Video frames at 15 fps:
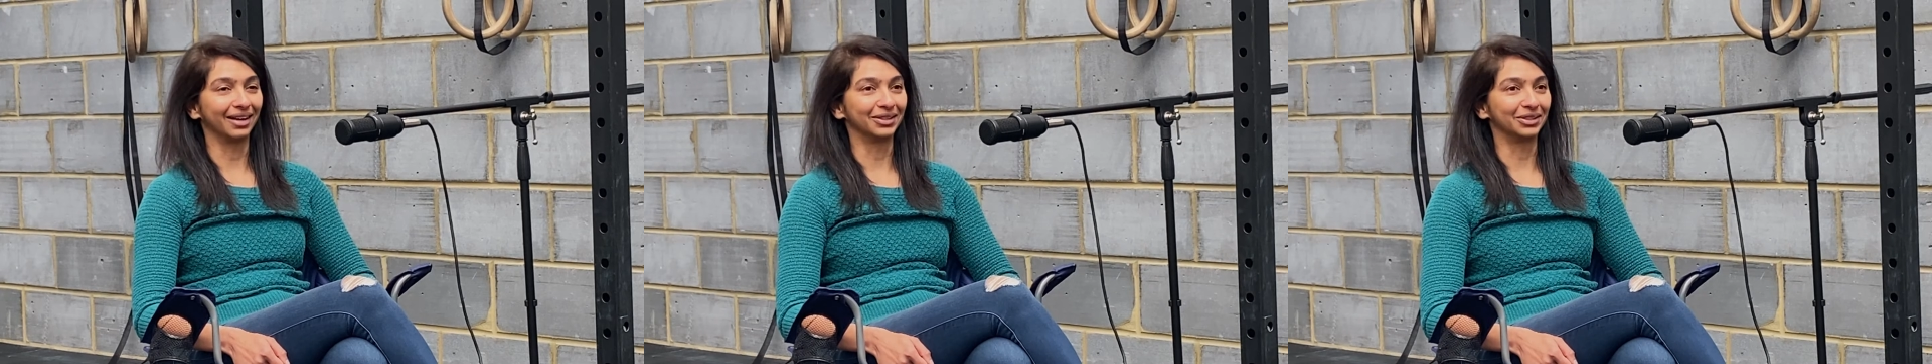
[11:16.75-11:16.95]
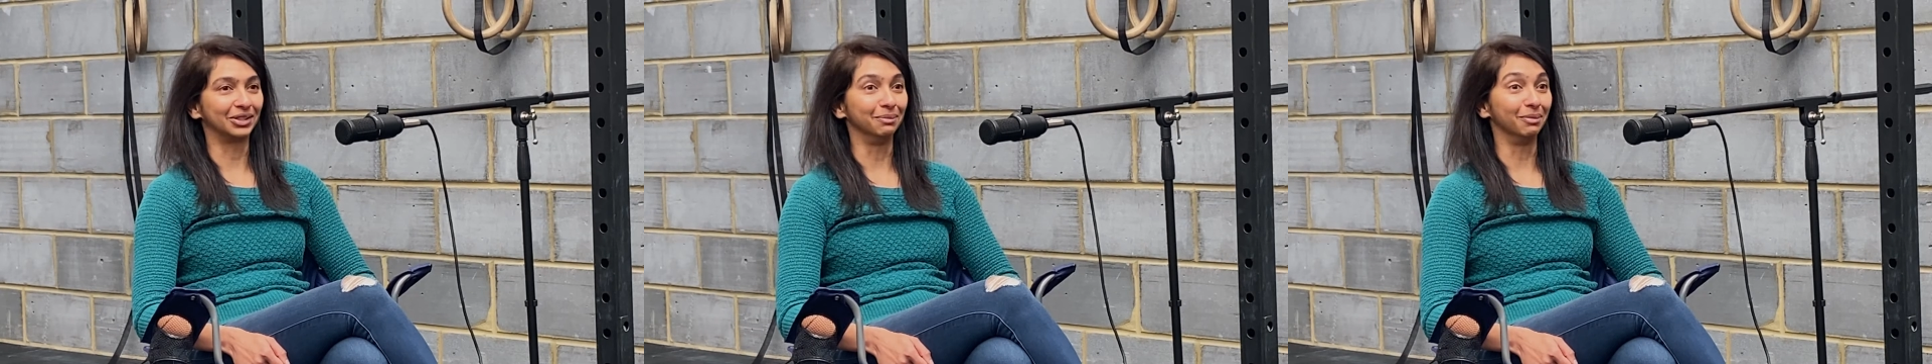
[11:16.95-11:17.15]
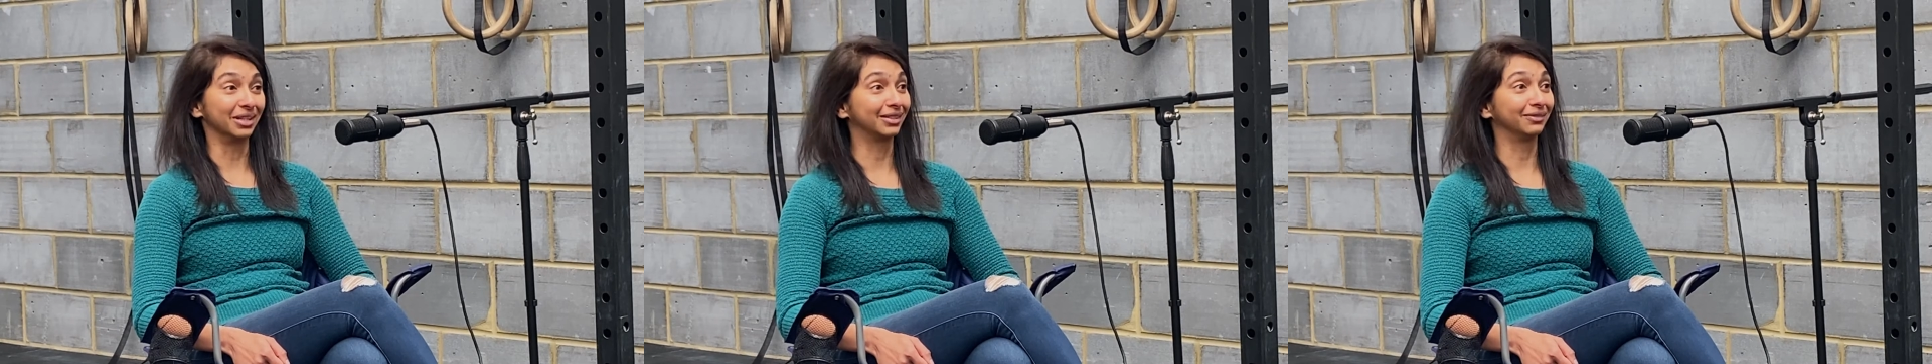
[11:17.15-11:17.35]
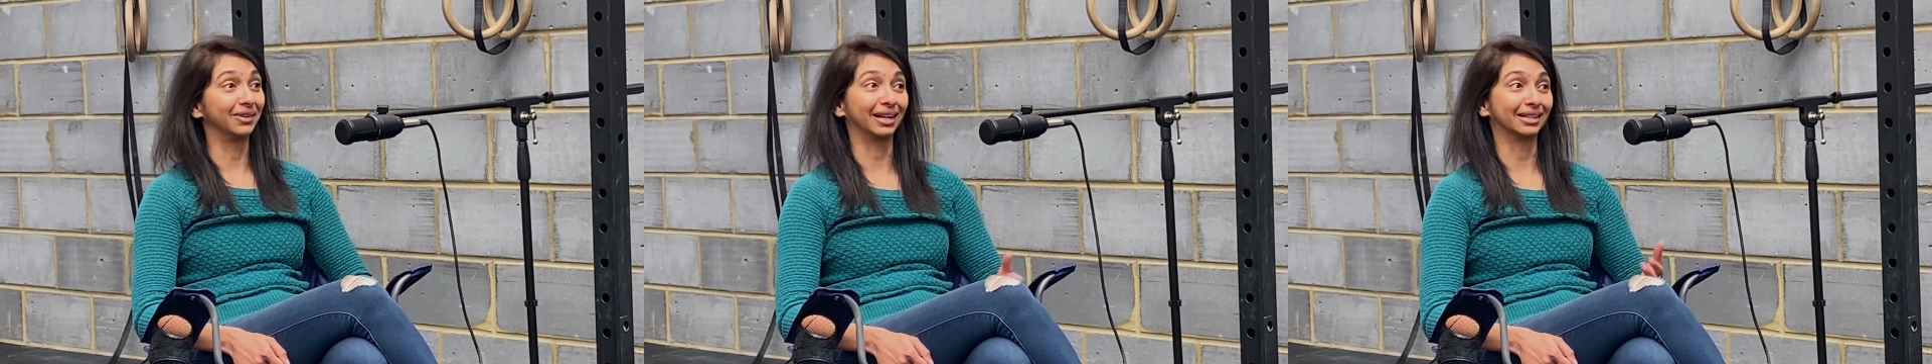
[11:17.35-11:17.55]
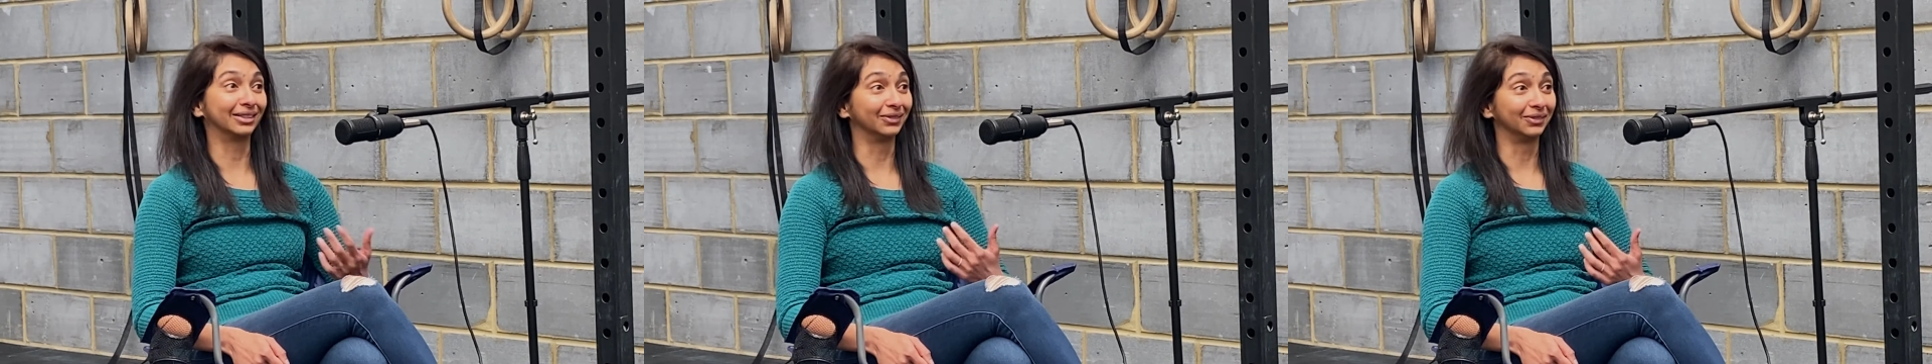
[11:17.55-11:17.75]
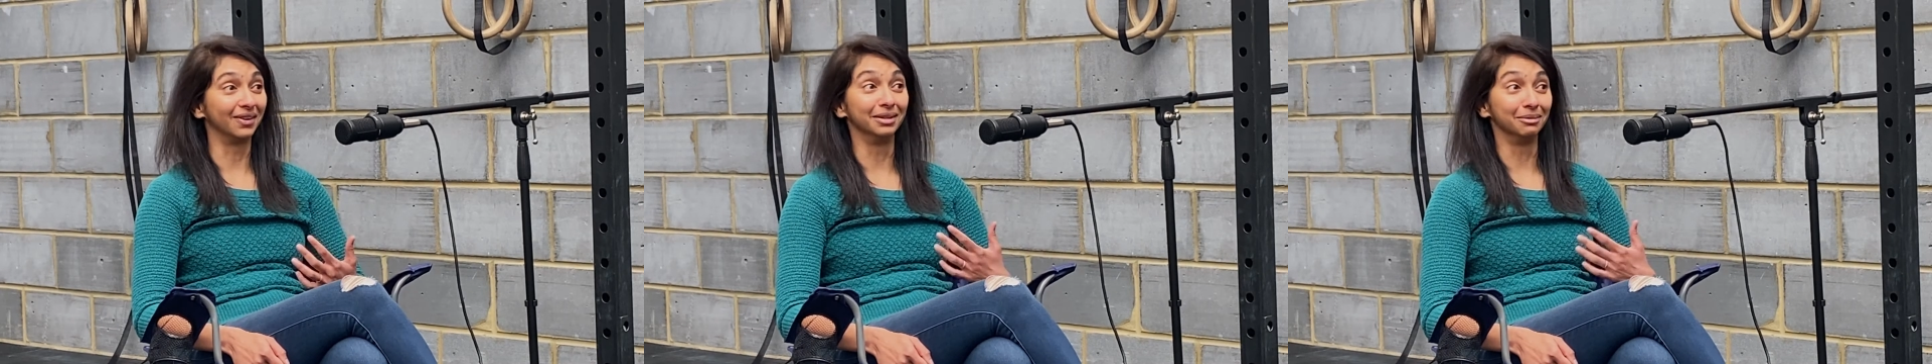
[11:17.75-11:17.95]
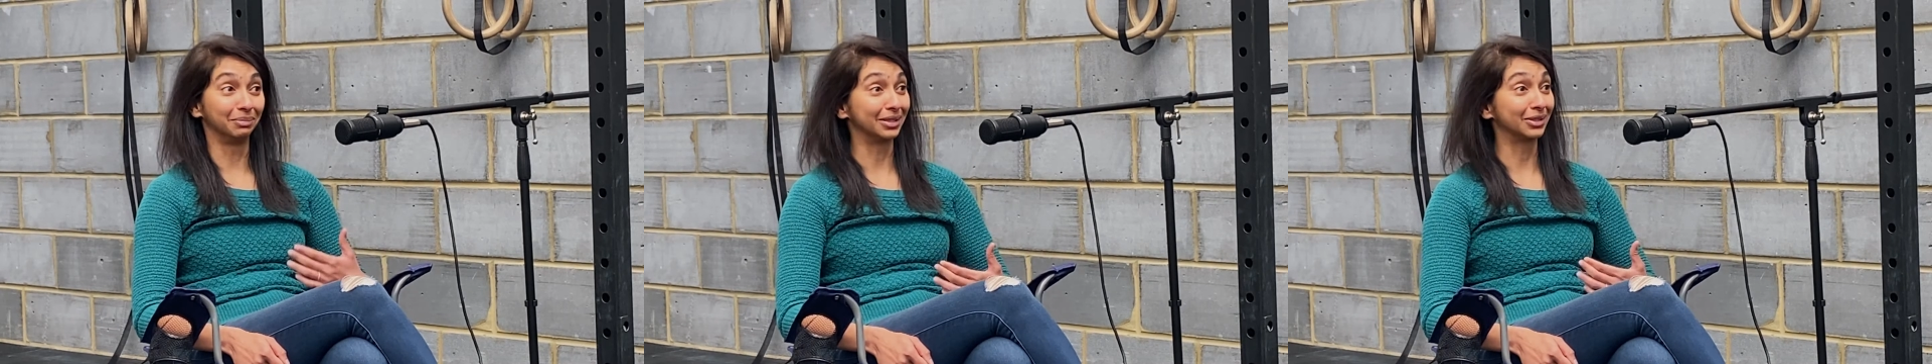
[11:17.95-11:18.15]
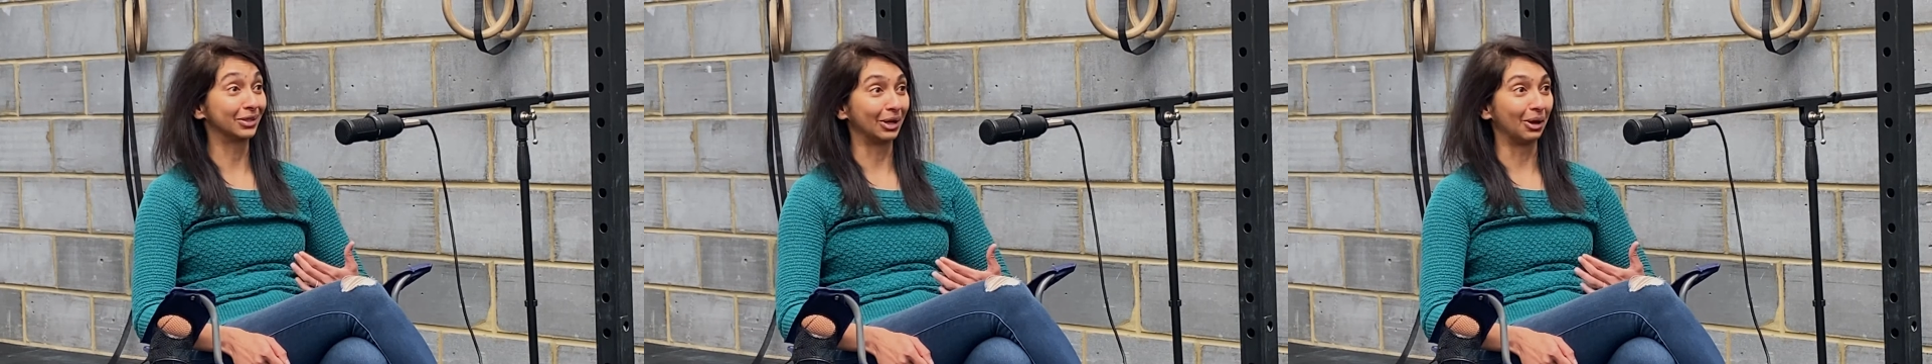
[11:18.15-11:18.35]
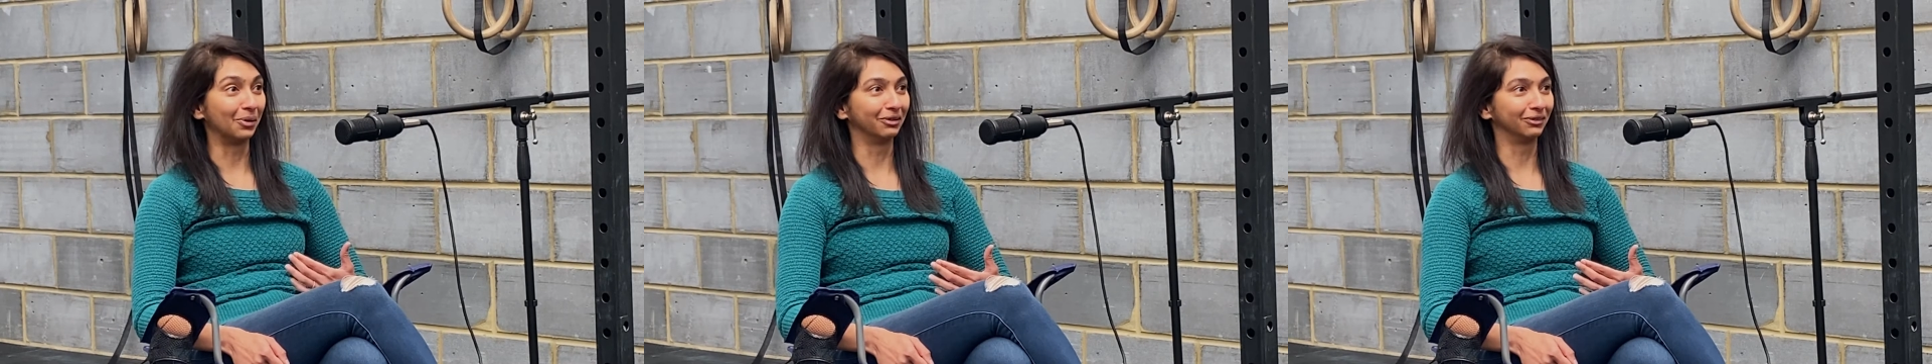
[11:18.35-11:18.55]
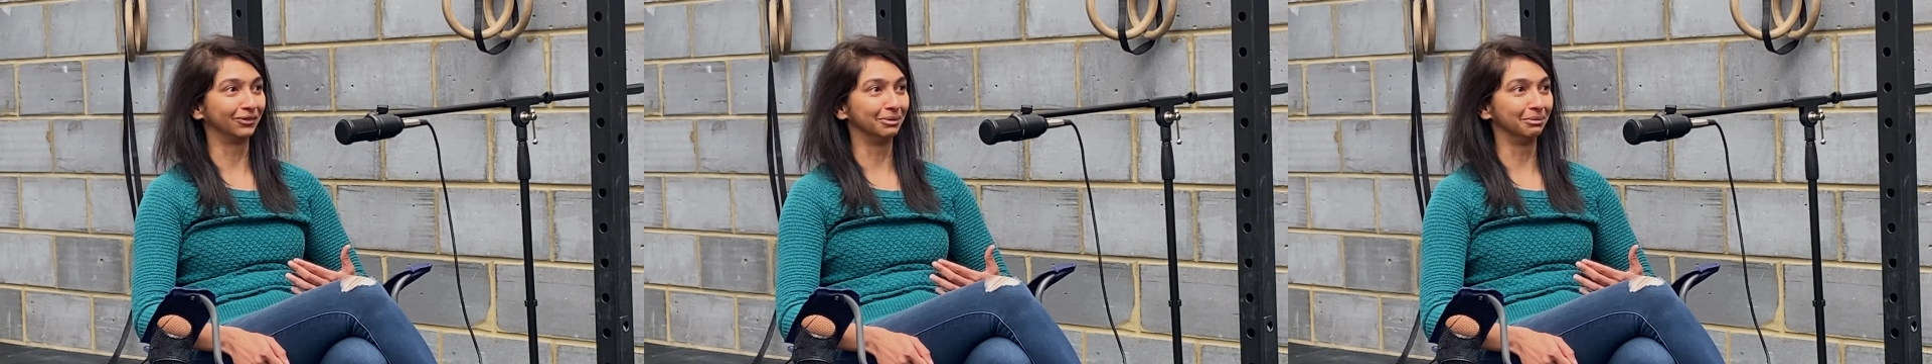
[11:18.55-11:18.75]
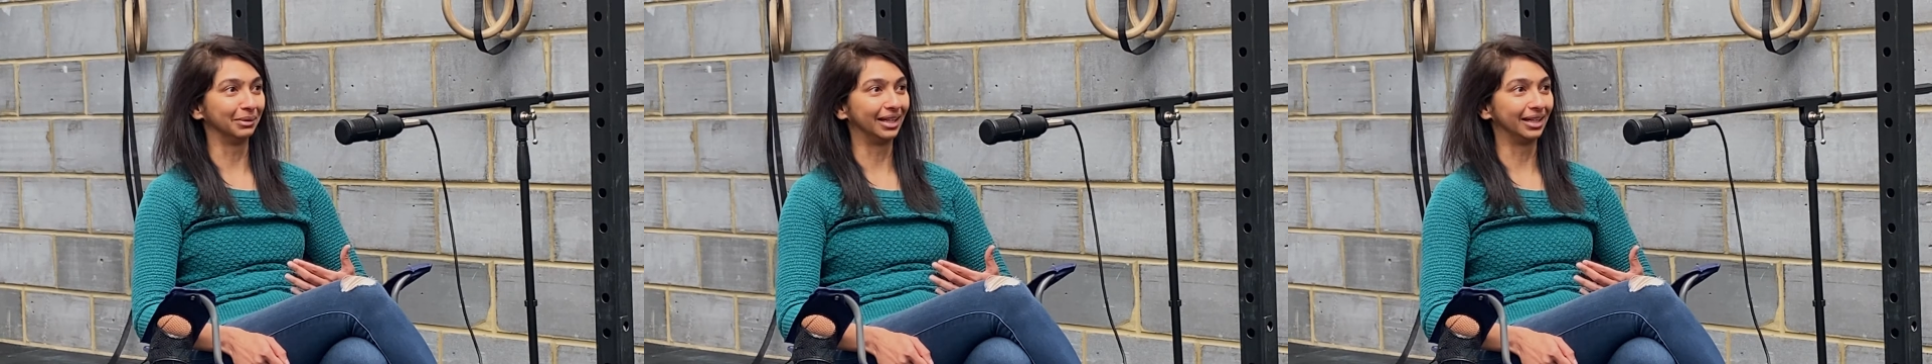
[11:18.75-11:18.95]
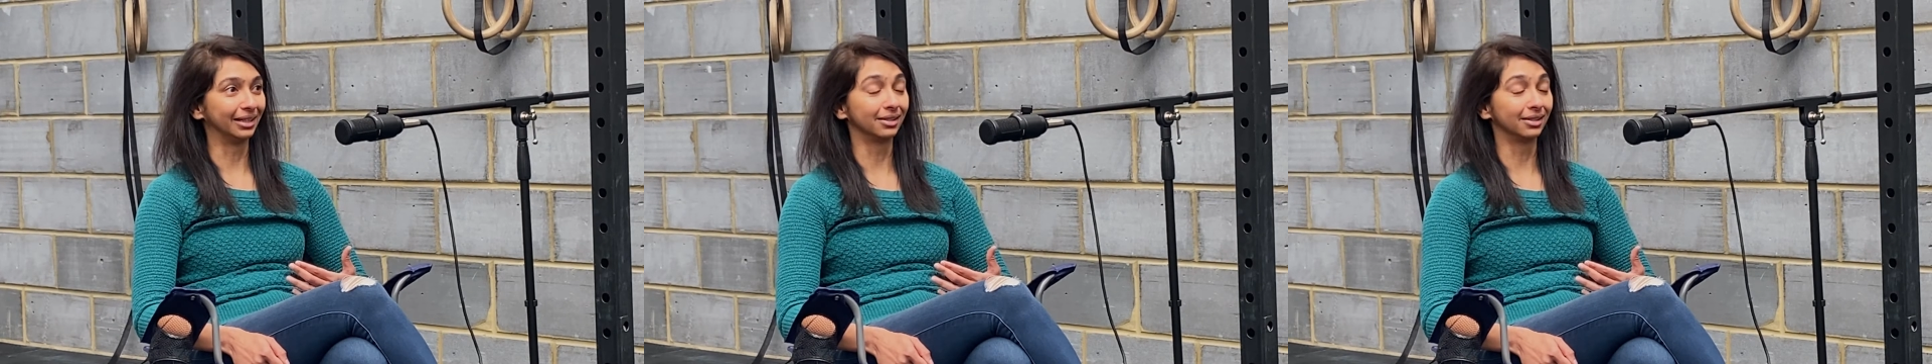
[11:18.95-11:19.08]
She must have had to run a bit slower for me,